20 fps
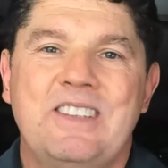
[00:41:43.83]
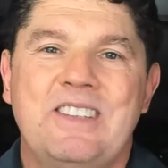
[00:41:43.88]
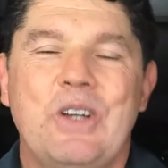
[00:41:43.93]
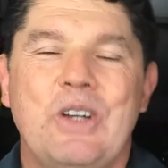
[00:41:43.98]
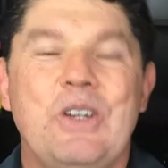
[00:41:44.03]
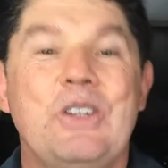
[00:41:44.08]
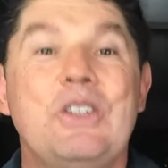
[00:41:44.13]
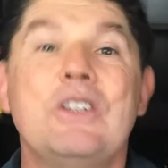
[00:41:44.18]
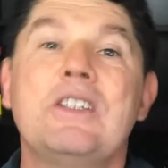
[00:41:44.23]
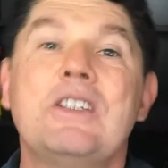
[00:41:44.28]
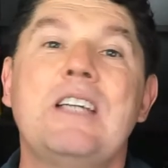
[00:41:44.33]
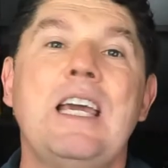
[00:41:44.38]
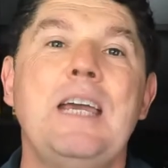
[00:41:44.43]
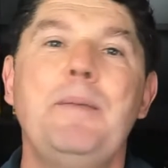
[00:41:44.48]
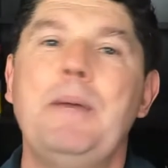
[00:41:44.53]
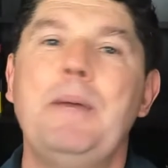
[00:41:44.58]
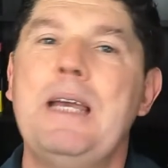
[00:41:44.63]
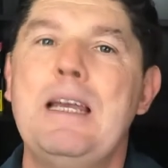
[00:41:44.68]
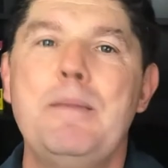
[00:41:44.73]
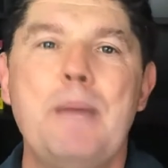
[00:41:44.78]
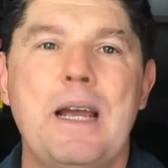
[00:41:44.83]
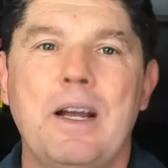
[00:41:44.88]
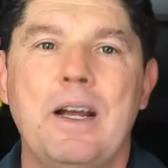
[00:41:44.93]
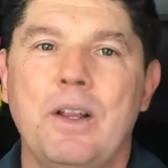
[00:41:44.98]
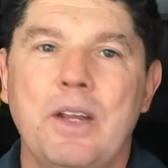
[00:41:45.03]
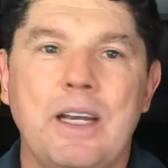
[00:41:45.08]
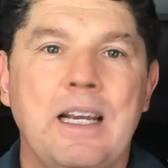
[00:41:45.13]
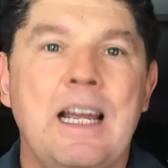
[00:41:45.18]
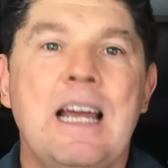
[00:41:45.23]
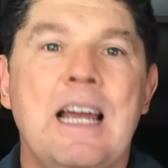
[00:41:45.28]
So you just keep
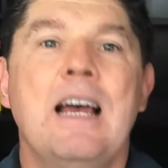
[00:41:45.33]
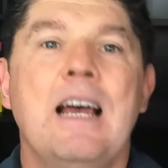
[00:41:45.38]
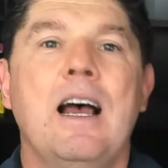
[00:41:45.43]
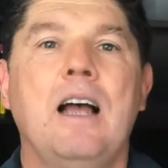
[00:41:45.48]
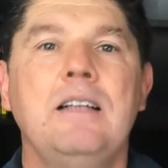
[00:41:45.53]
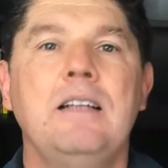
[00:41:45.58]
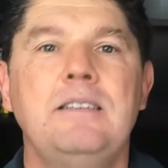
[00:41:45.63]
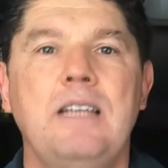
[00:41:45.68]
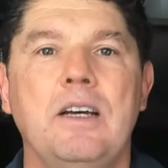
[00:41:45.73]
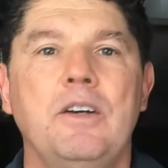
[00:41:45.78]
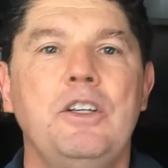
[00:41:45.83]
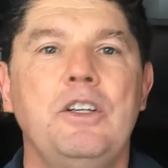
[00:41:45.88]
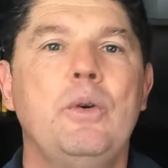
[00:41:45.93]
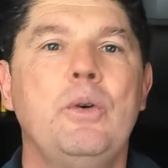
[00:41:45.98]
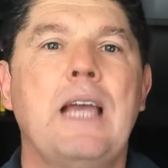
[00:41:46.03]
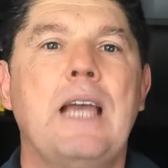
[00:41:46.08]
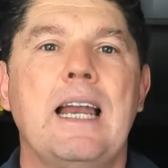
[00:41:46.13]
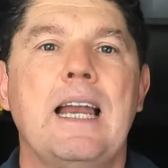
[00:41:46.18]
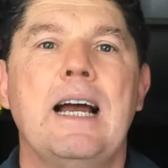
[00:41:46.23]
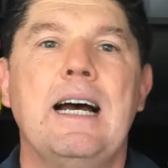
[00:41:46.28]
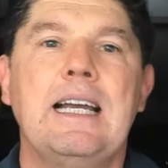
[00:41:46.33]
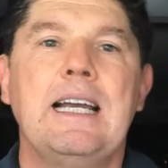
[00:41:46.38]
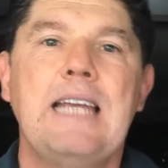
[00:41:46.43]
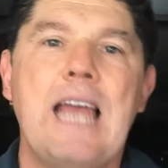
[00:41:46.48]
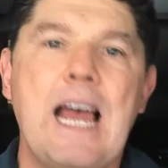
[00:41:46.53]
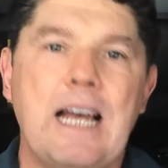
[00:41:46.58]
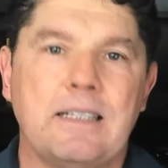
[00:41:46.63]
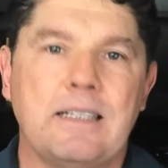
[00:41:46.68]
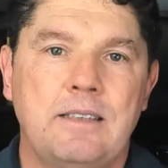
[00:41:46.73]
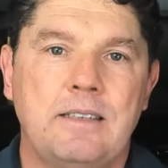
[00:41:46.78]
emailing until you get a
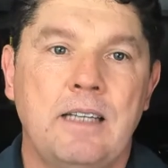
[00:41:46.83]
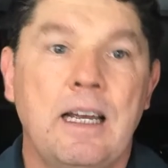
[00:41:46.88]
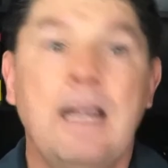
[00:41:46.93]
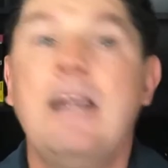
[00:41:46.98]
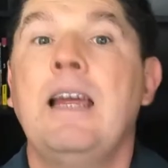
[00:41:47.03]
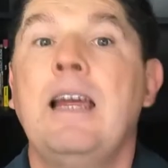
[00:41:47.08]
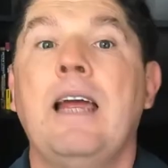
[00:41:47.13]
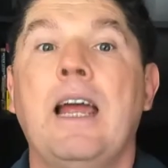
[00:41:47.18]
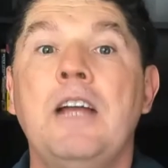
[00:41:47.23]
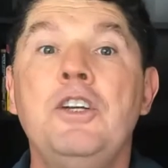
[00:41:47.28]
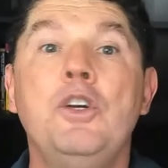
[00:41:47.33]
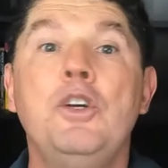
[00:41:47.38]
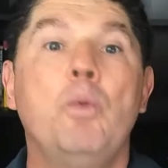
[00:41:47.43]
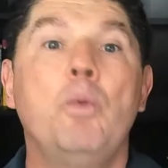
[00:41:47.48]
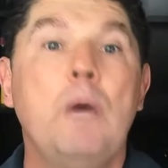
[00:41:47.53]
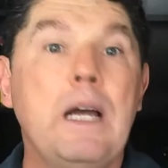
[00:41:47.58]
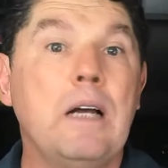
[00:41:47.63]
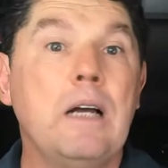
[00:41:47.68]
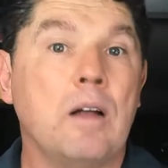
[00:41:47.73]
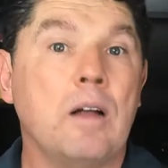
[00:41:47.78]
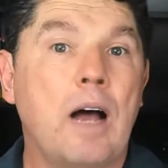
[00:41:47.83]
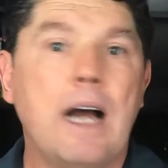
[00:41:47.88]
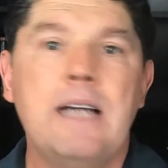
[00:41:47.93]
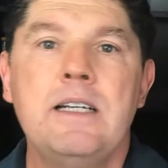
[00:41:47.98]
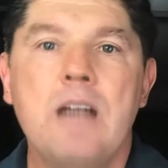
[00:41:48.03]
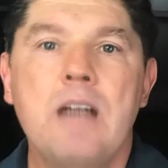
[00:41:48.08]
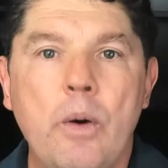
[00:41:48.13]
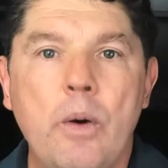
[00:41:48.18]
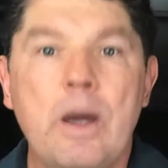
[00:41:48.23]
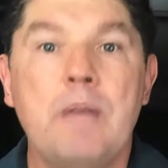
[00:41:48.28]
yes. And you will. I
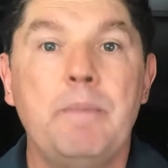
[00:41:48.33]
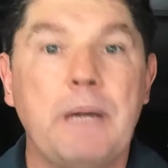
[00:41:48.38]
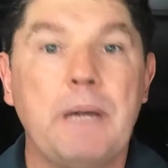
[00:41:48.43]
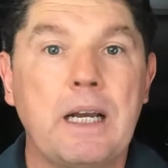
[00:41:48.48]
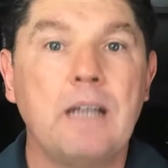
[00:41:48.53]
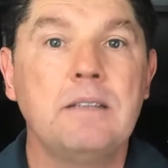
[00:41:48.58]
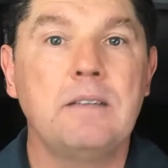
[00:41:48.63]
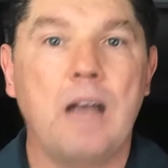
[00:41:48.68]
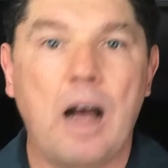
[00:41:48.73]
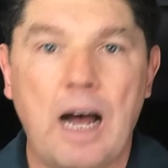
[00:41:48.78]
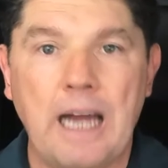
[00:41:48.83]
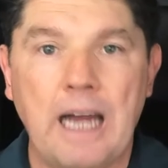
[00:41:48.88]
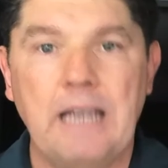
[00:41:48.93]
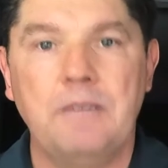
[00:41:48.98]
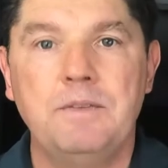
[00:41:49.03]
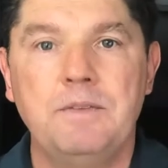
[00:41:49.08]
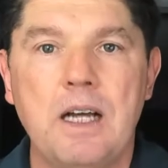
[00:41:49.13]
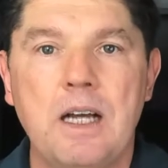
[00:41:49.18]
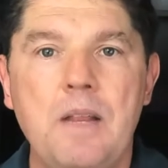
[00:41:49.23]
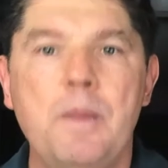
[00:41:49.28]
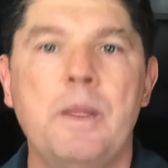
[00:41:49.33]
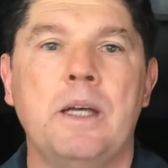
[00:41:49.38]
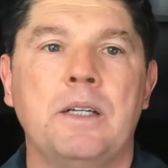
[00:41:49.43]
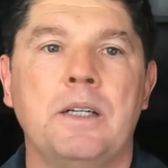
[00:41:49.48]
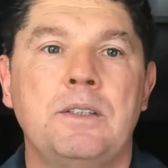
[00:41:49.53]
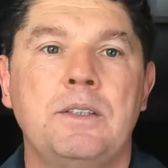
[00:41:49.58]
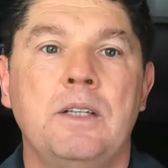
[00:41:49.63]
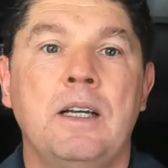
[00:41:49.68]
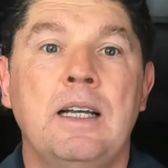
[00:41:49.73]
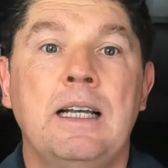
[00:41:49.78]
know it because I have done
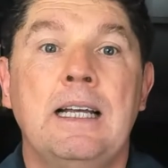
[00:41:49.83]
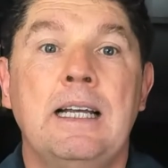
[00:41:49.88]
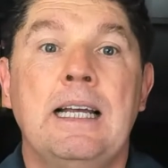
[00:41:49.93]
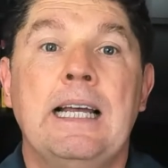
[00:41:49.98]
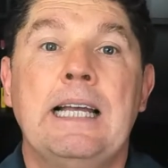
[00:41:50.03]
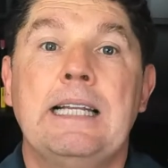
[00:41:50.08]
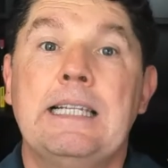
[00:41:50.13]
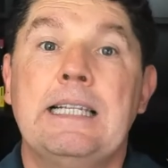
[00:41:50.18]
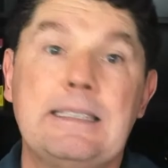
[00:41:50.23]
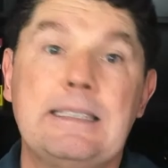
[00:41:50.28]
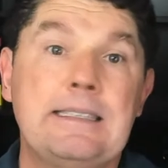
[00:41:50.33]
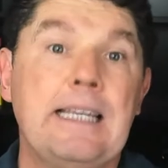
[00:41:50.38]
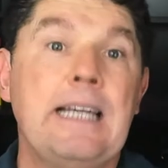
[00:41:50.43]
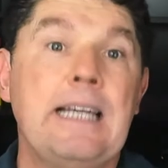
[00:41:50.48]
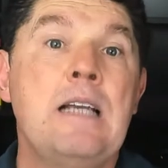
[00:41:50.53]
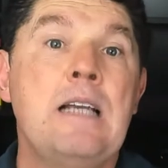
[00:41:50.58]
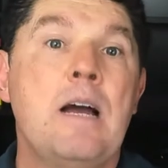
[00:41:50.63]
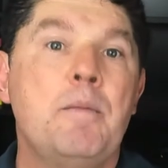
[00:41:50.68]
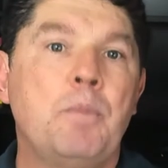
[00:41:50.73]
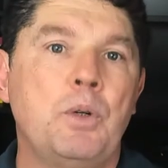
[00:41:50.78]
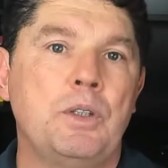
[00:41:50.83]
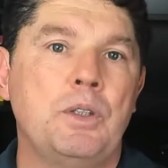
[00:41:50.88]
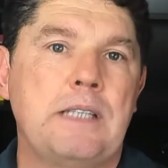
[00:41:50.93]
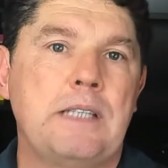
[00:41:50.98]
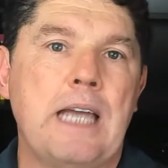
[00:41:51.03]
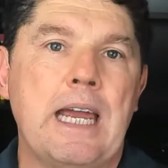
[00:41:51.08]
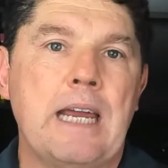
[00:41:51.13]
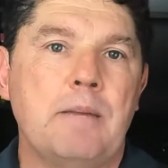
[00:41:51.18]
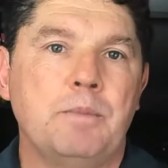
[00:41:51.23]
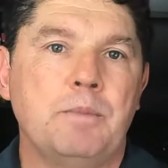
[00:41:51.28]
this. This is a numbers
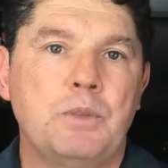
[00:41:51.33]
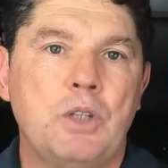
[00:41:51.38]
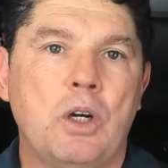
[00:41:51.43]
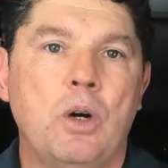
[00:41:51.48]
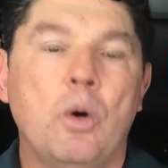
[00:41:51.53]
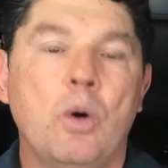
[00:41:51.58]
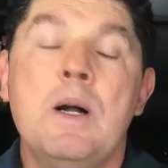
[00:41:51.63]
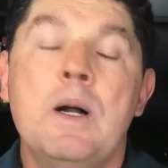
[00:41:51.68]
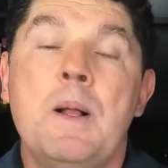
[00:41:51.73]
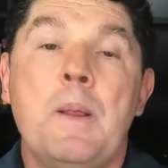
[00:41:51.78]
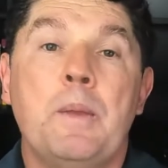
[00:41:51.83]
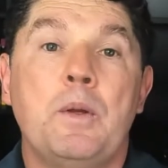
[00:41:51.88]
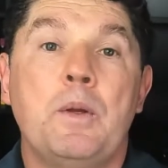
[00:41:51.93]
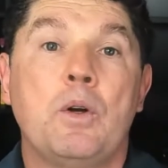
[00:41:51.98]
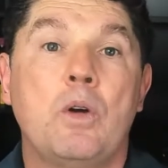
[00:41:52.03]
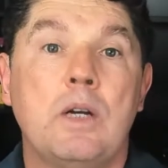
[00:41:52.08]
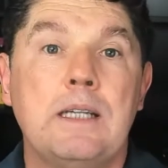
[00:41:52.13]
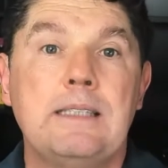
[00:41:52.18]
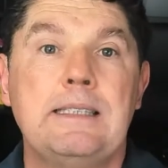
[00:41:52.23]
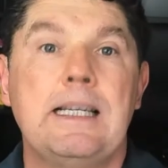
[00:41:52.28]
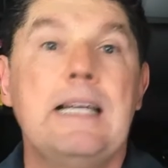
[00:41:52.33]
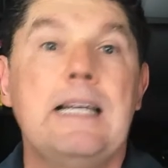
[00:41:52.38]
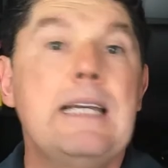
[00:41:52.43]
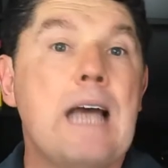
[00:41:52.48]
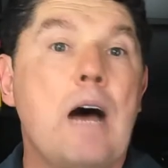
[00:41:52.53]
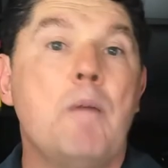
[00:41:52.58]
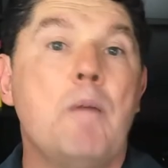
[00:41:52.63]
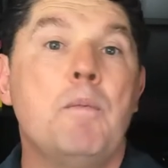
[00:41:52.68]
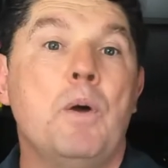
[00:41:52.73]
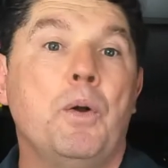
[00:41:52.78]
game. So you're going to send
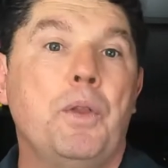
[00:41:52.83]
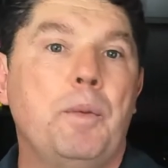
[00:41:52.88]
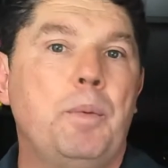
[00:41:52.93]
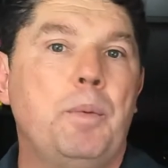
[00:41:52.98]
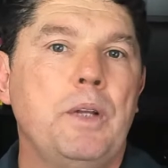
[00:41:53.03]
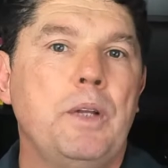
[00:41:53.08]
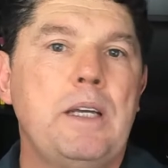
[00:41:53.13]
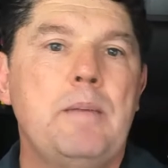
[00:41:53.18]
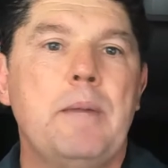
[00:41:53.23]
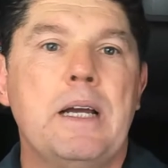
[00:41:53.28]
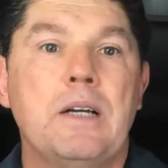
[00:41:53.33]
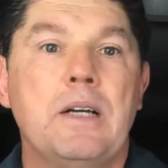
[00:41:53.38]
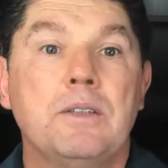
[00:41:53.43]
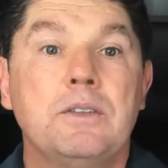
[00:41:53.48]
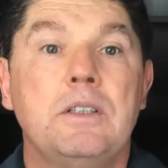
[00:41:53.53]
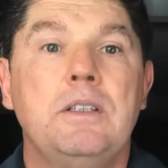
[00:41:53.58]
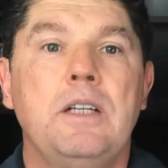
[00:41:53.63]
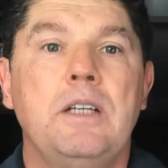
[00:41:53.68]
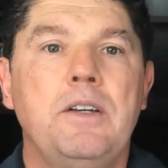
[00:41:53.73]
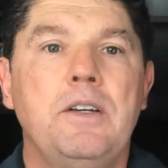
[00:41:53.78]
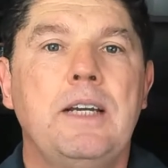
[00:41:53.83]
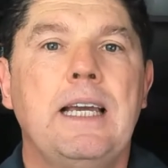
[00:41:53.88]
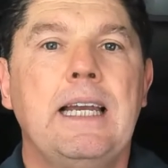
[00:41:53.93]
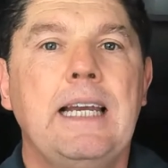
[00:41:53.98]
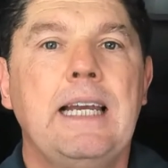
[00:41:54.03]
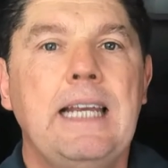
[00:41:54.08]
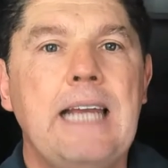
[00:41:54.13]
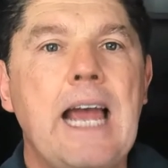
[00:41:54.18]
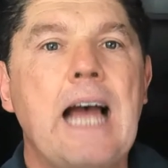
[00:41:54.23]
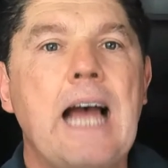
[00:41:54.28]
out multiple emails until you get
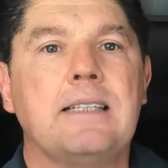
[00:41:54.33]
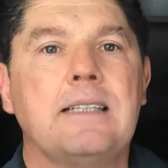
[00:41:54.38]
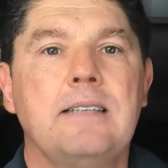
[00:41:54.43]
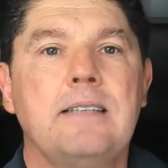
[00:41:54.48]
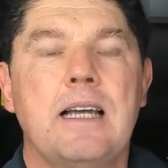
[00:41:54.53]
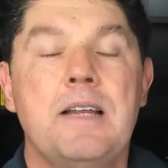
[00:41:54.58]
a yes.